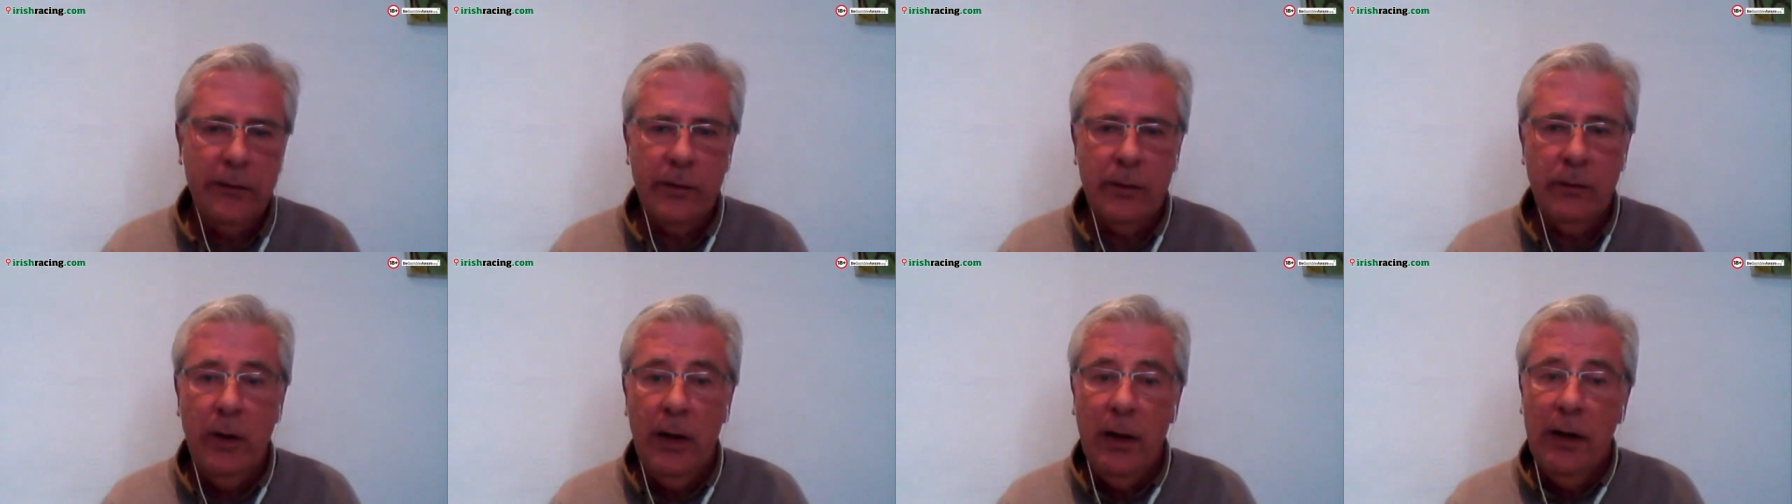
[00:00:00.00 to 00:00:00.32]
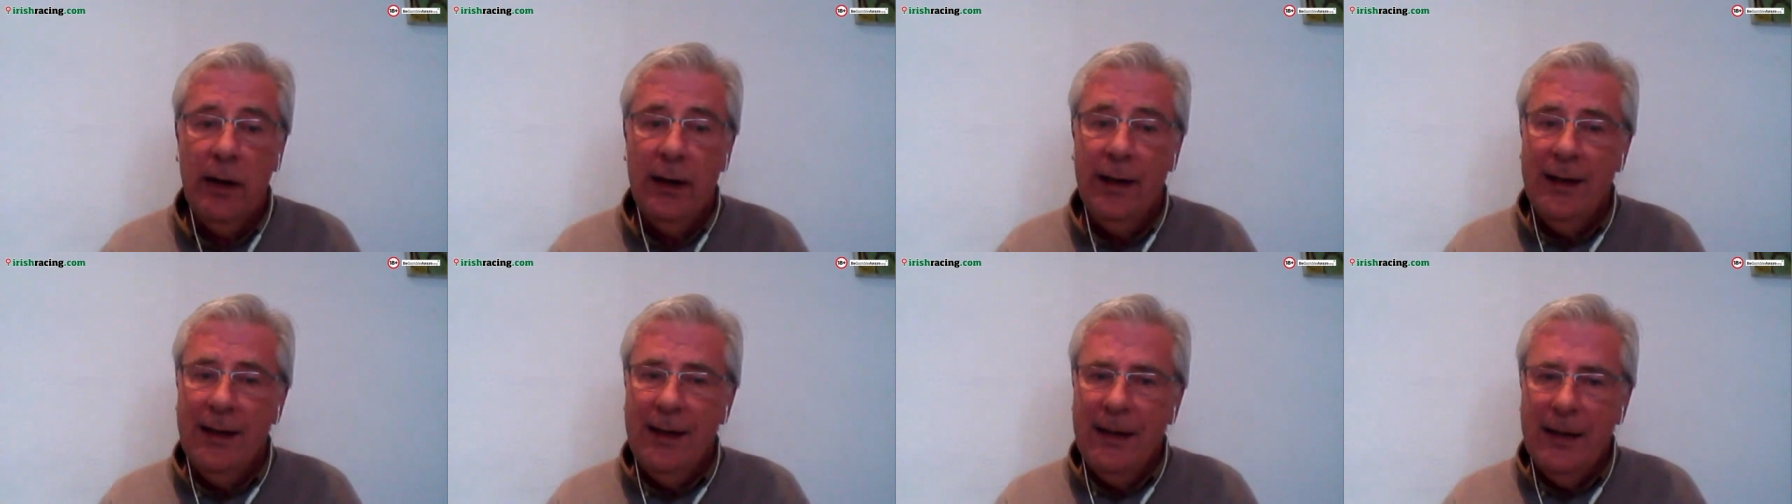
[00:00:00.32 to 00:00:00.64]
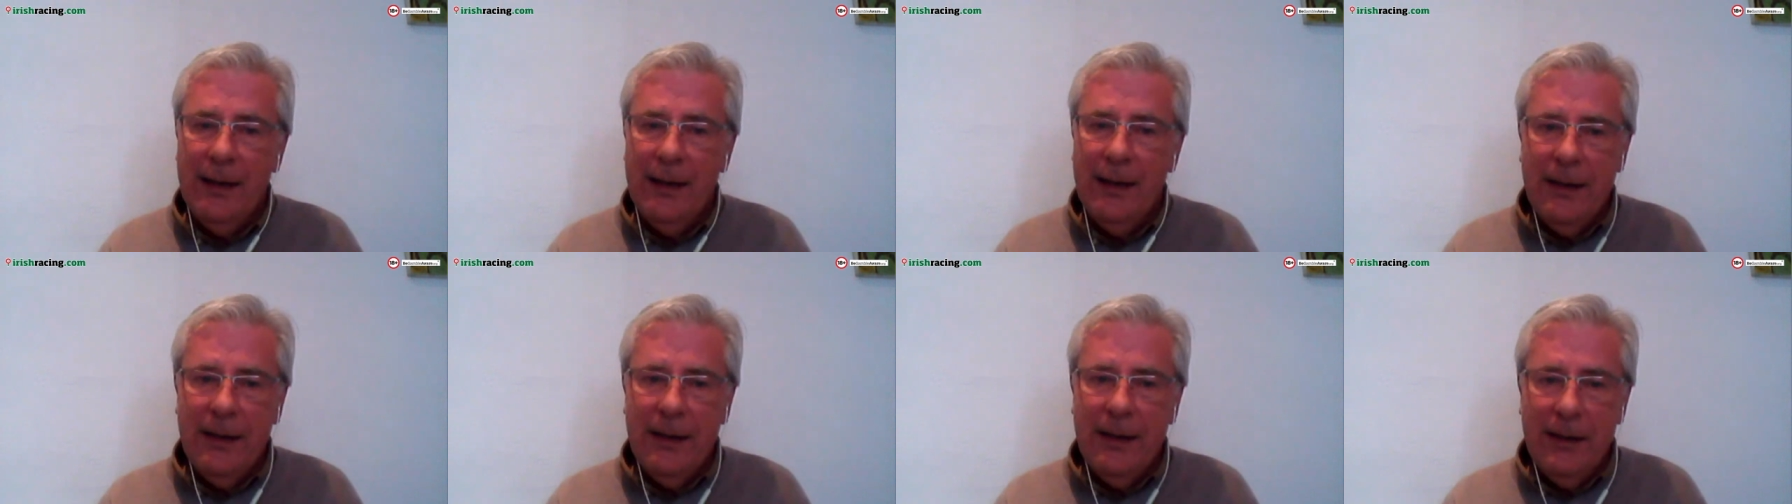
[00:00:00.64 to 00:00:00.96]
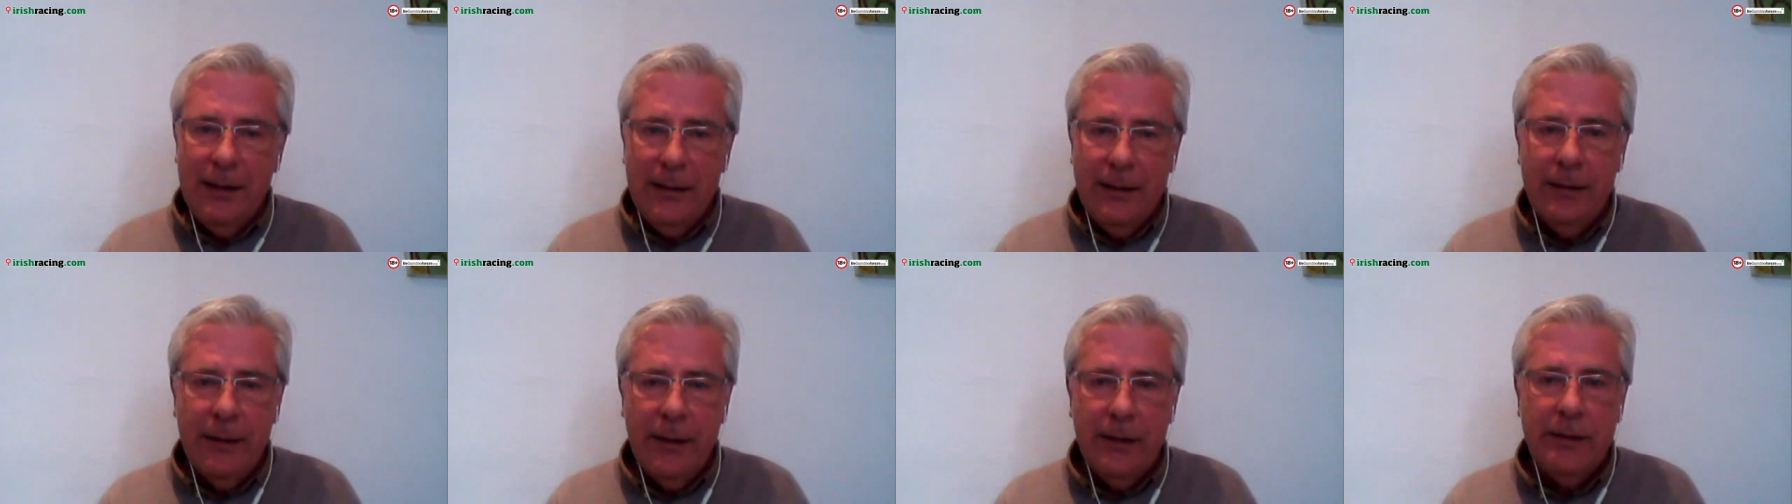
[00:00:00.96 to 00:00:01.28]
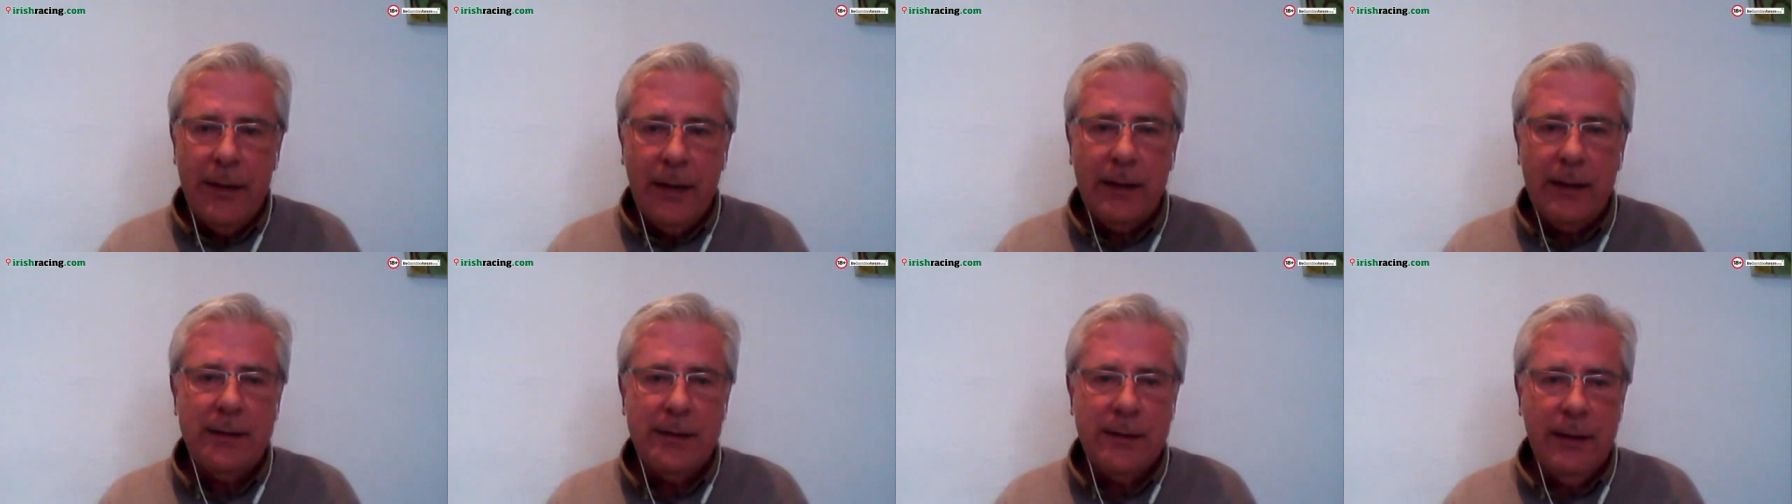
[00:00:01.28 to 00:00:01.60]
So
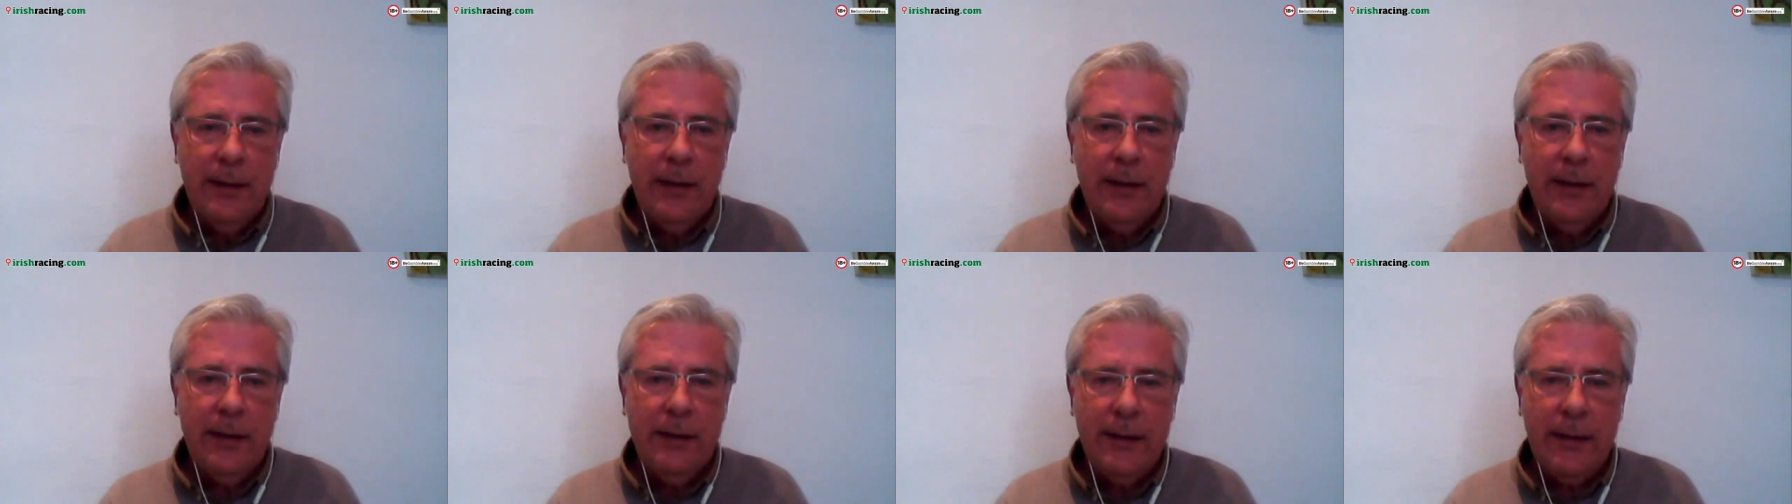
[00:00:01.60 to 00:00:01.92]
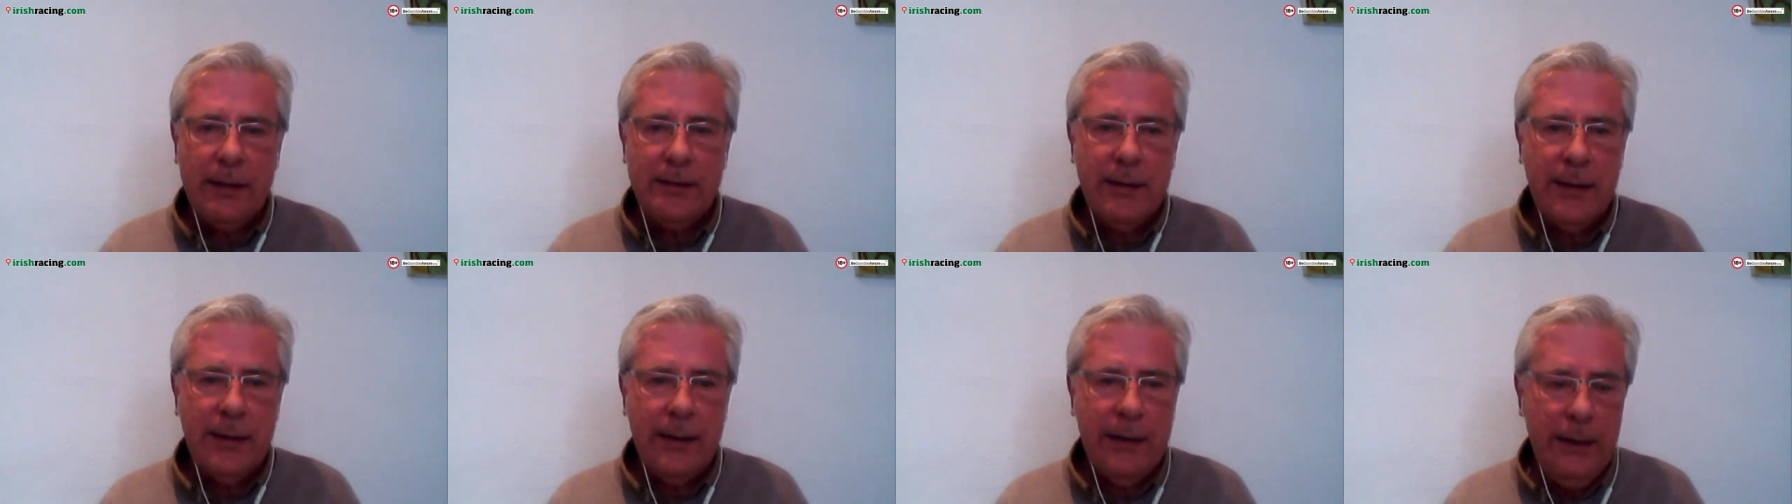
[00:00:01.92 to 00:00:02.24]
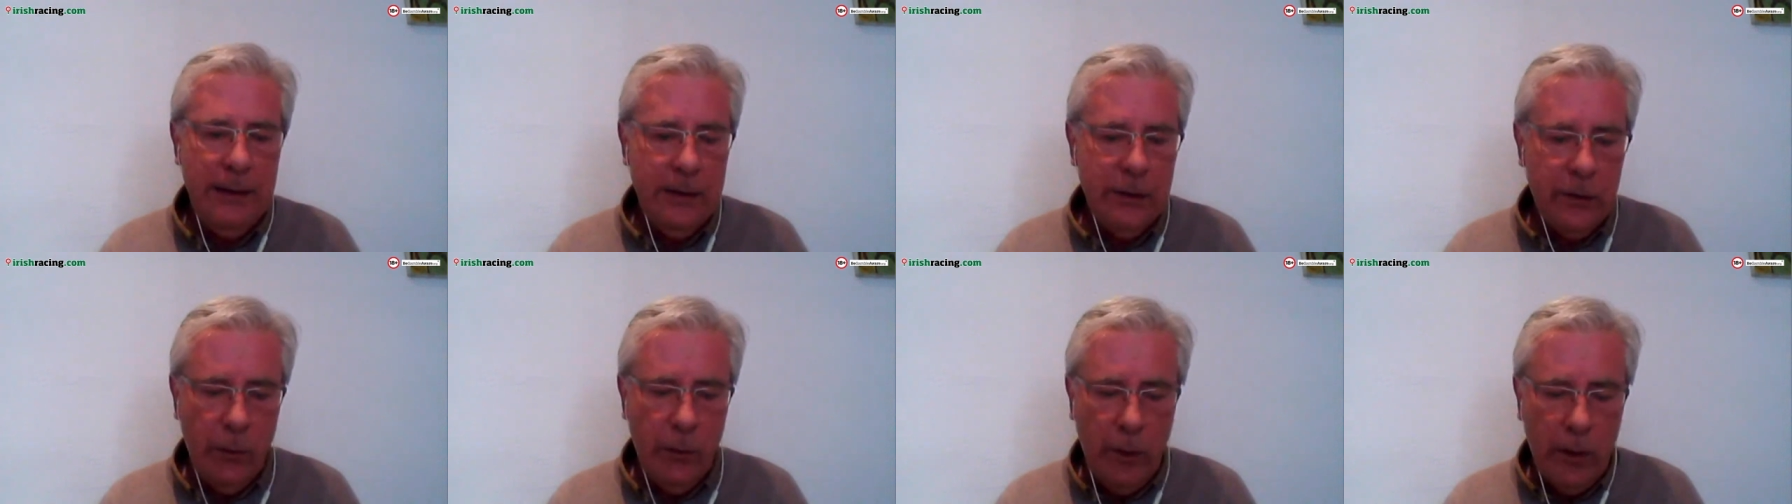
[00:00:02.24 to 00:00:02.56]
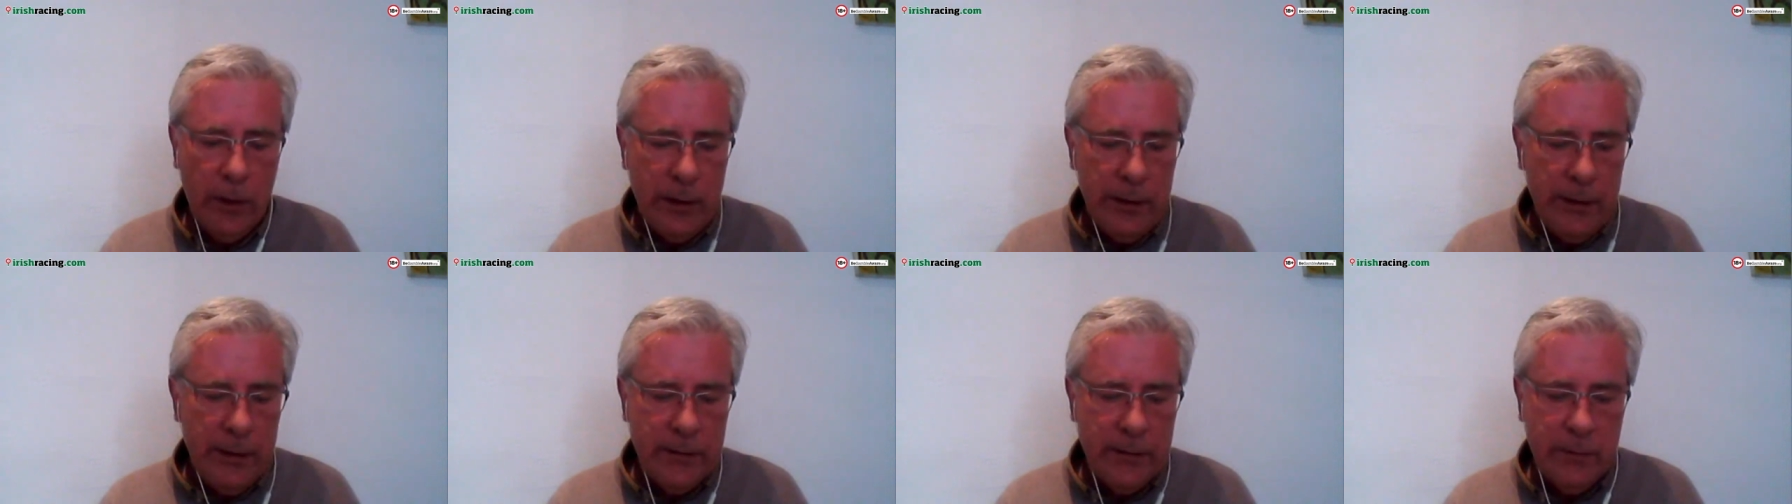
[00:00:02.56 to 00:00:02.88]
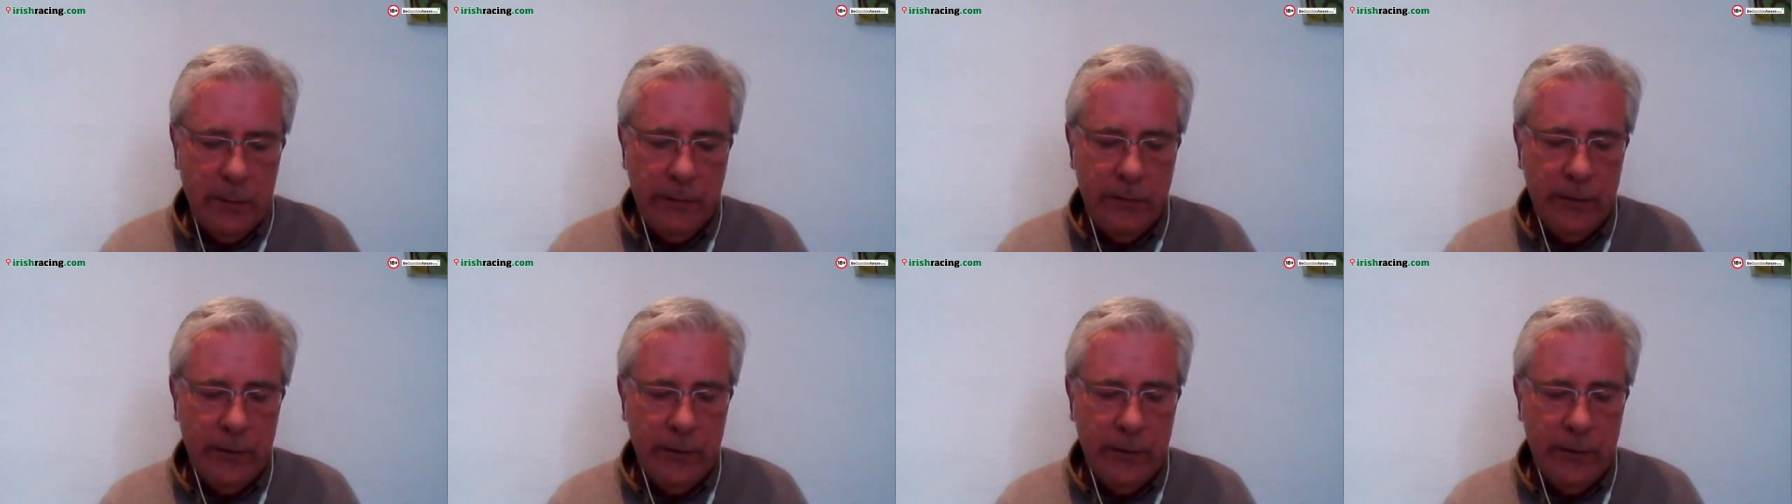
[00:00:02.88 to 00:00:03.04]
that's the key to all of this.